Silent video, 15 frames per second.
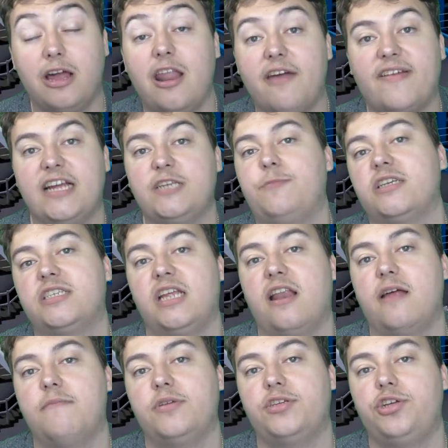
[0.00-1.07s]
cut that case bell so
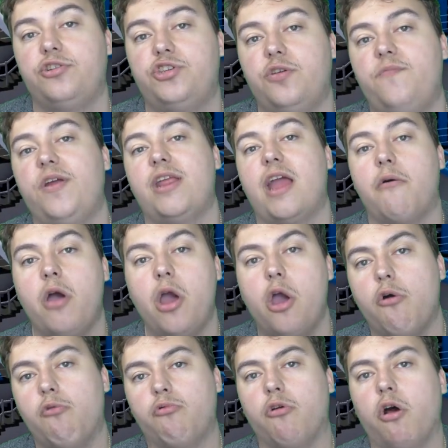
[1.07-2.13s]
you don't miss YouTube video.
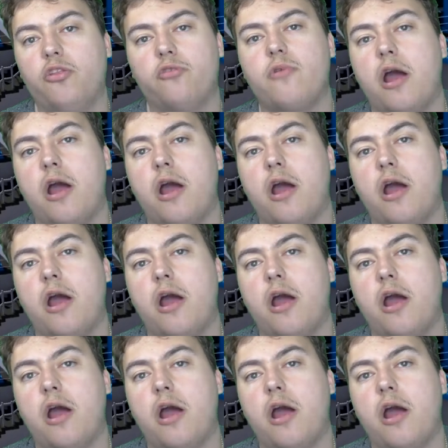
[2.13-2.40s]
We're on the